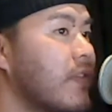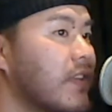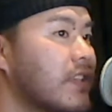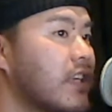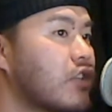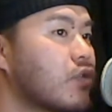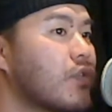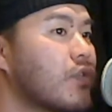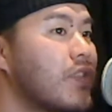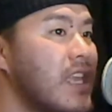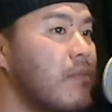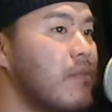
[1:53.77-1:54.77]
The central
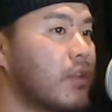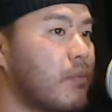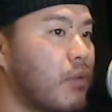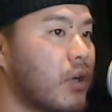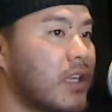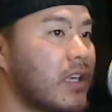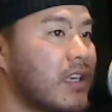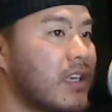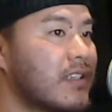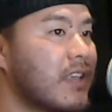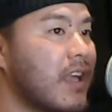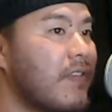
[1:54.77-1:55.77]
theme of the book
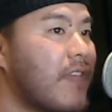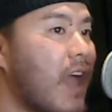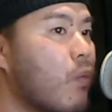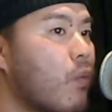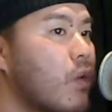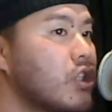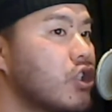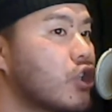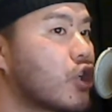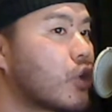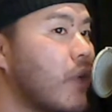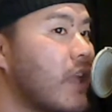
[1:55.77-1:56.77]
is that one
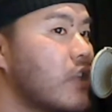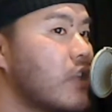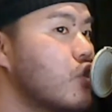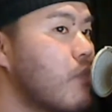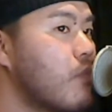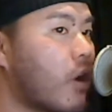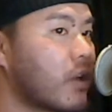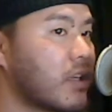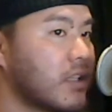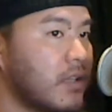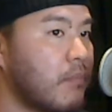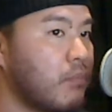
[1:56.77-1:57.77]
should create new markets,